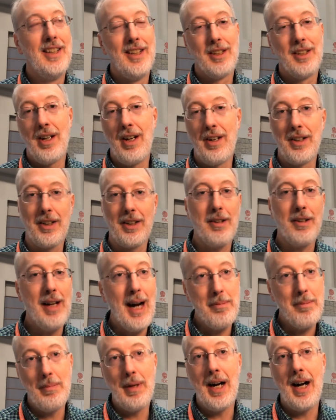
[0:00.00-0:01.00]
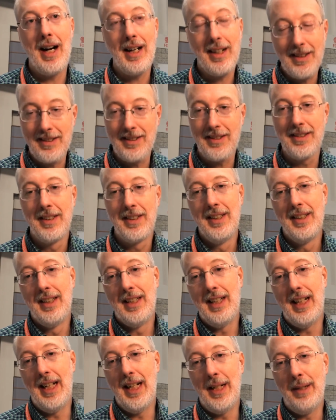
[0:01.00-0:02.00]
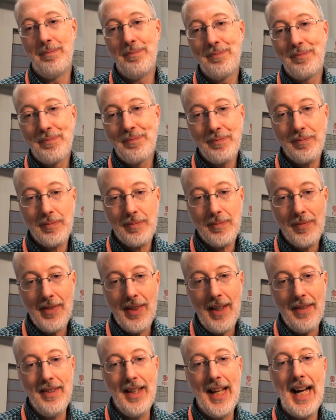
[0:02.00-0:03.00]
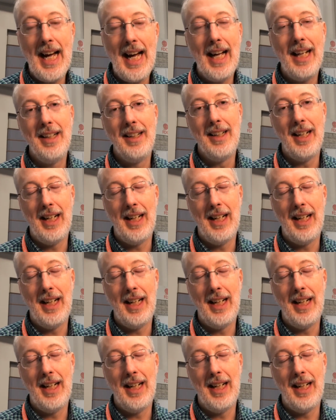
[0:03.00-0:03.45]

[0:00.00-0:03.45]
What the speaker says: called a crop box that